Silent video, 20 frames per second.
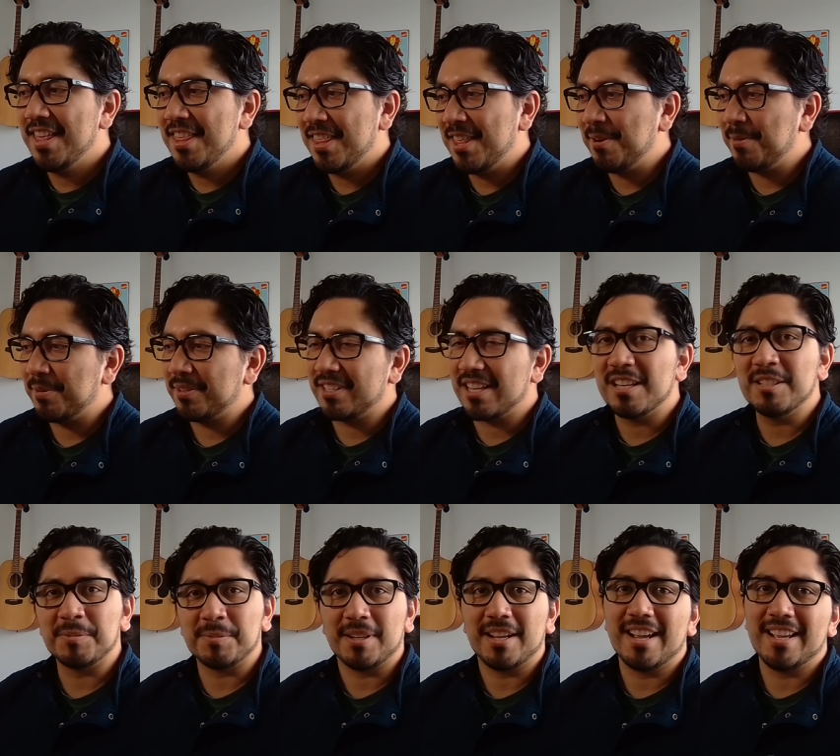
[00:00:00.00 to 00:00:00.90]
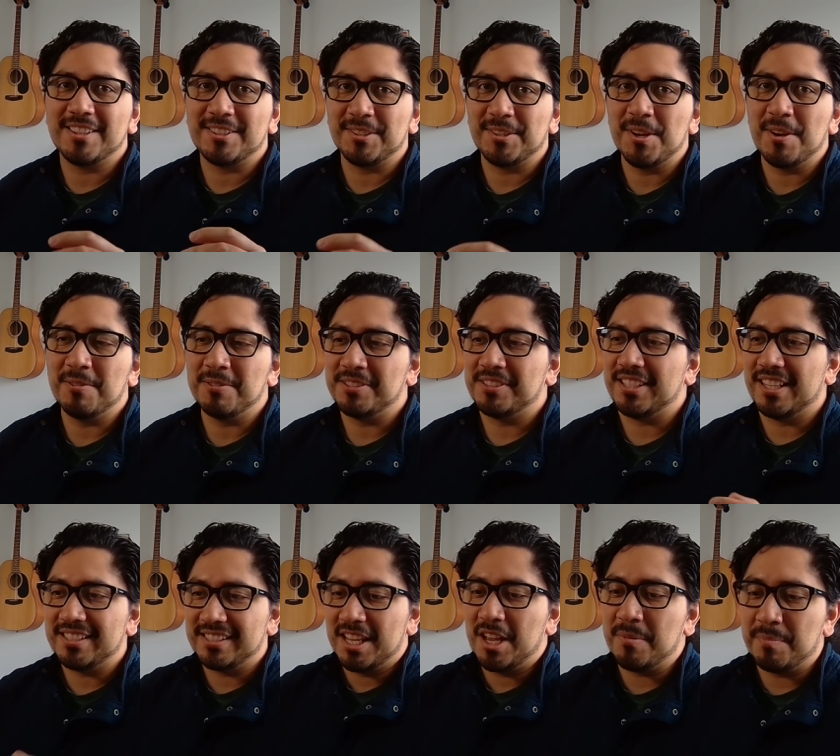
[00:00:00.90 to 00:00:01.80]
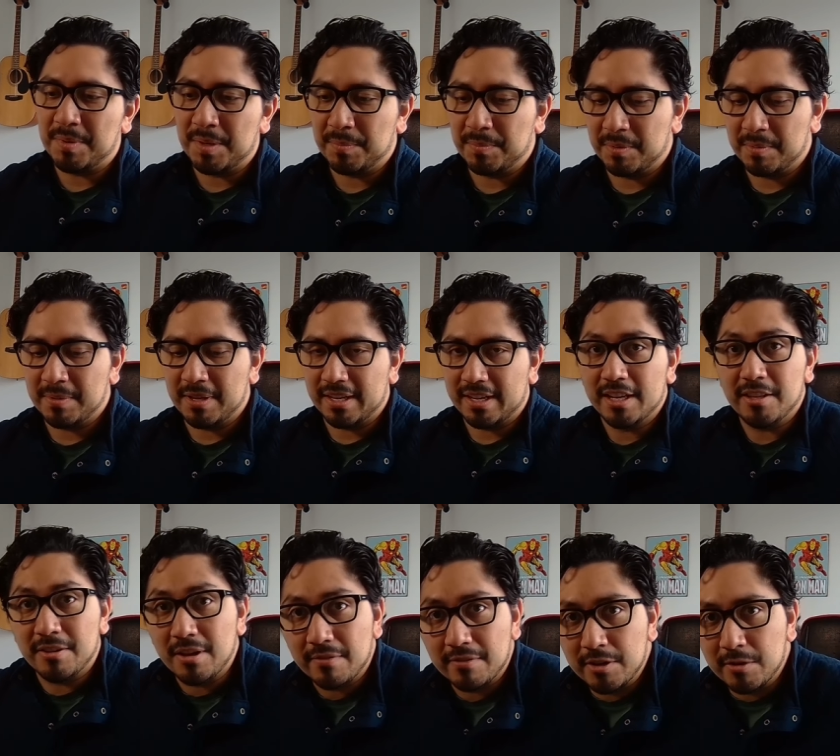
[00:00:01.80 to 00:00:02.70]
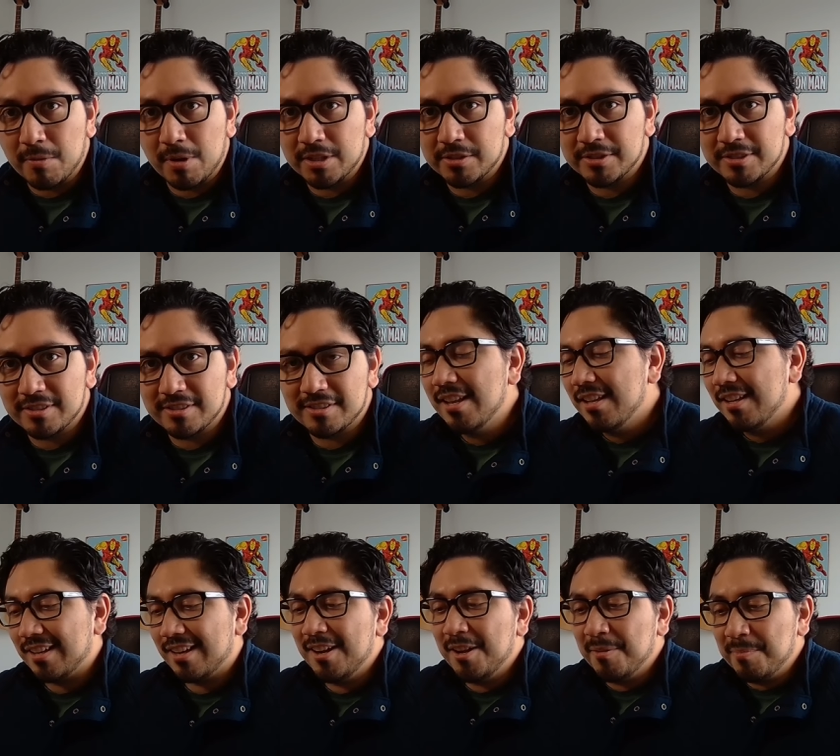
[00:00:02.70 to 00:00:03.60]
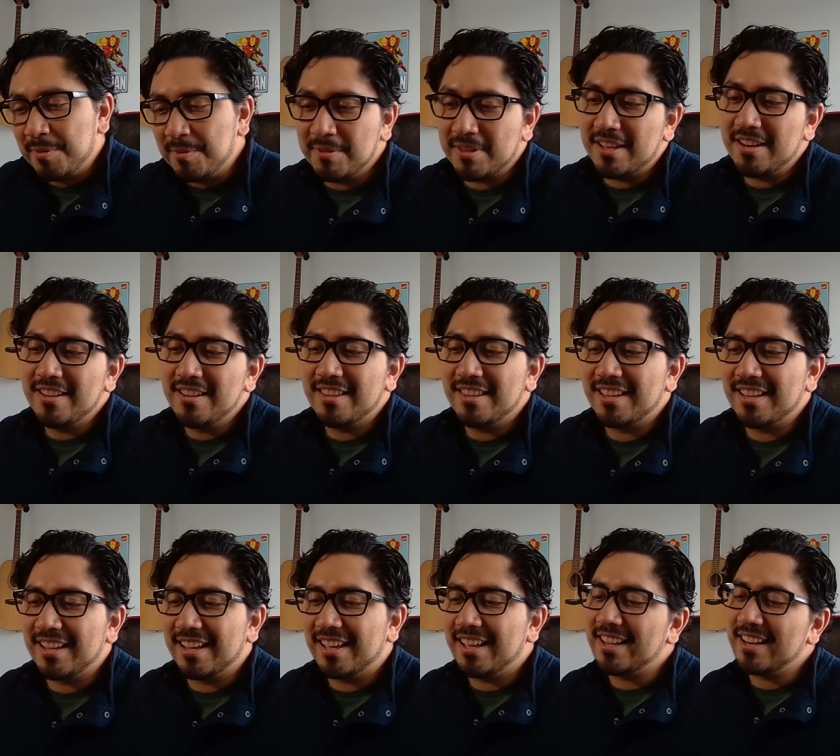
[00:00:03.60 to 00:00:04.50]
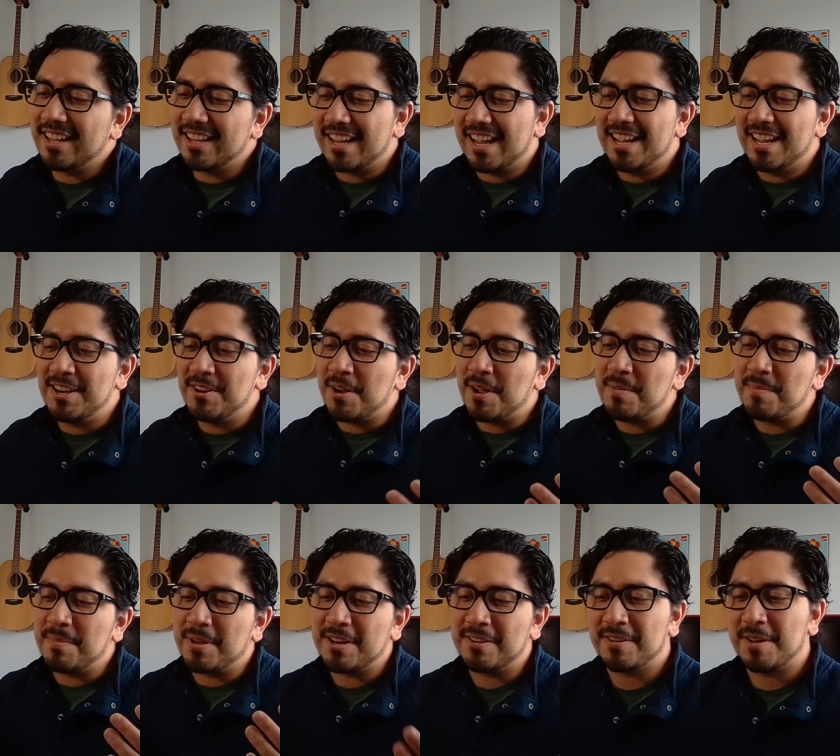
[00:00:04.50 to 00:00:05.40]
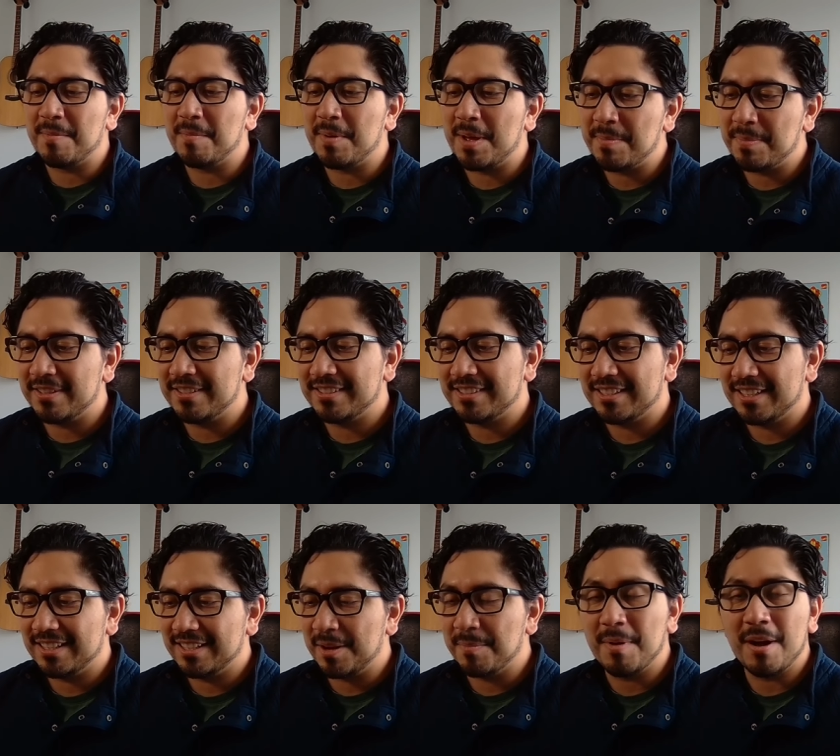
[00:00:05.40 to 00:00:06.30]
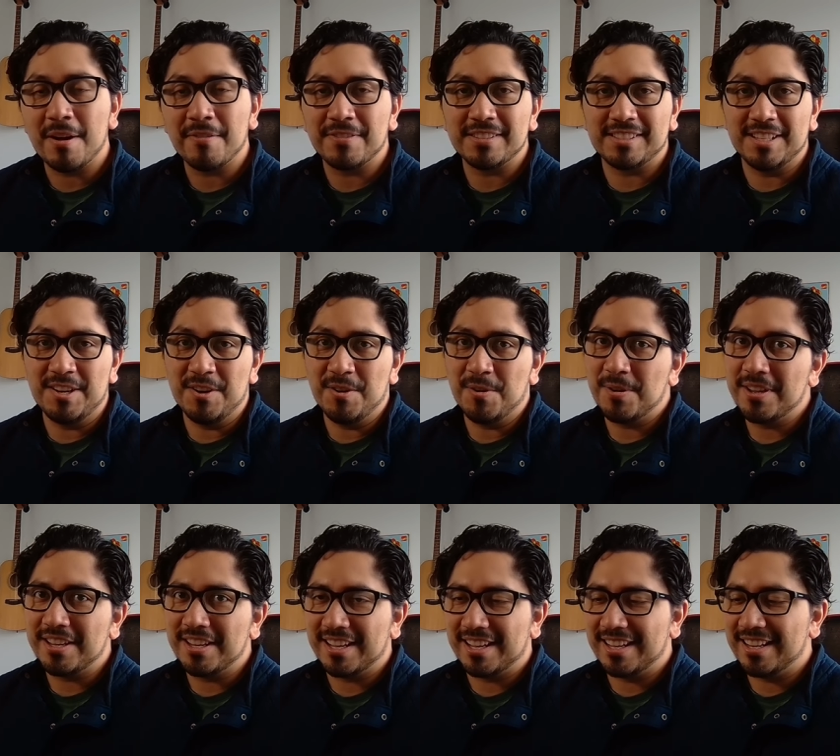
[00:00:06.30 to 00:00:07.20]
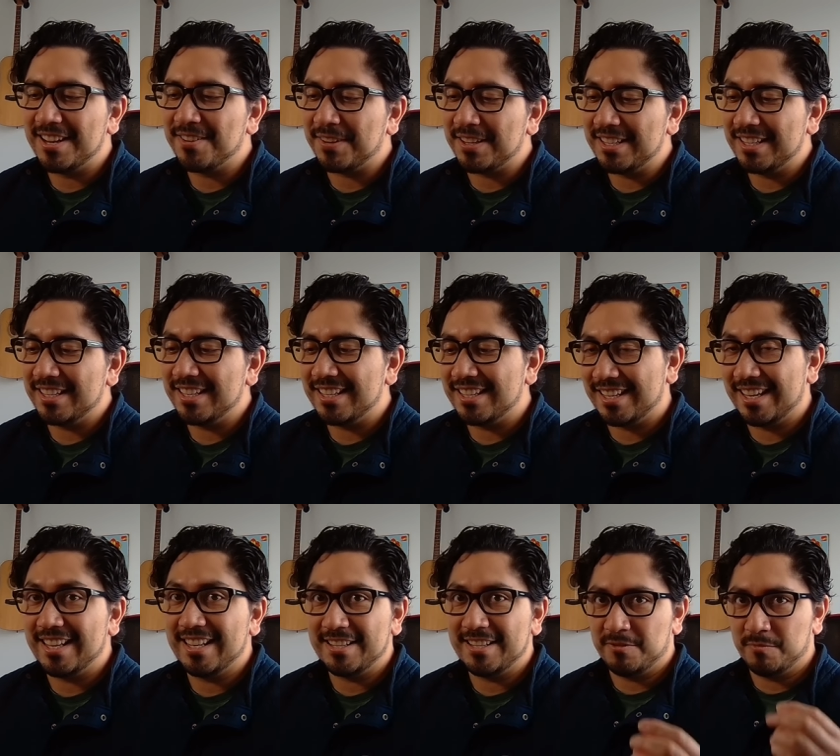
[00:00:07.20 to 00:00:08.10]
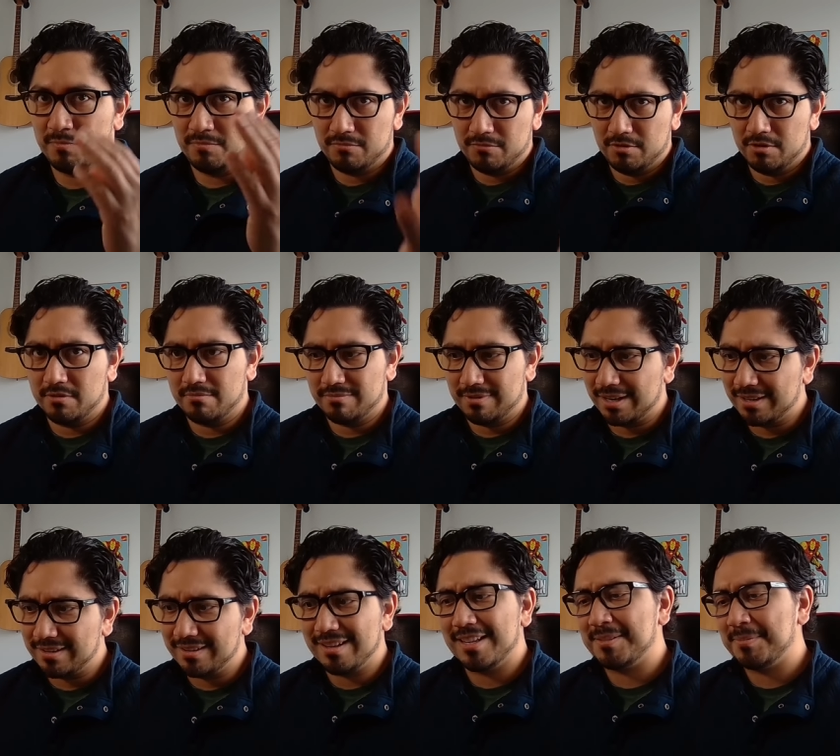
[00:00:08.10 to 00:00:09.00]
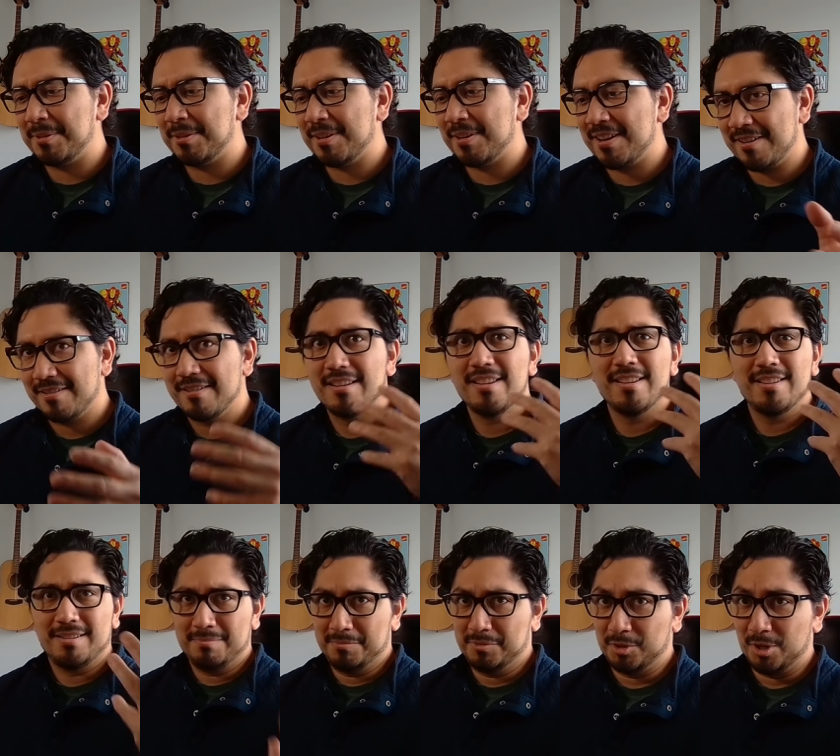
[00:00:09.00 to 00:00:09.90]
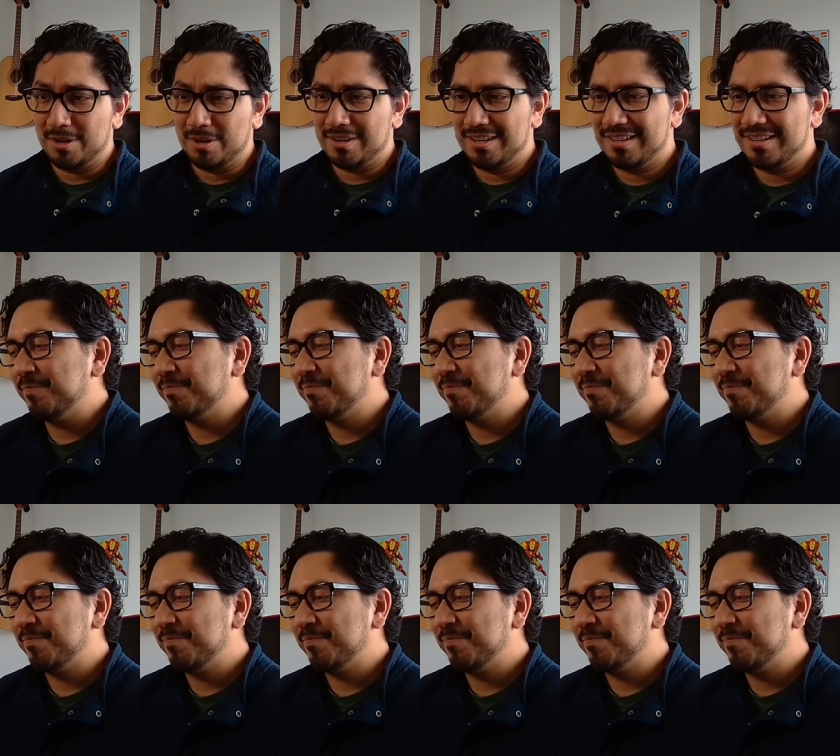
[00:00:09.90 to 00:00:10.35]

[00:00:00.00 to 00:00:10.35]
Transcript: there were times where I had to go and chase down people. I'm like, hey, do you have any questions? Can I help you with anything? And like, I know I might have come up as come off as annoying, and if I did, and you're recognizing me right now. I'm sorry.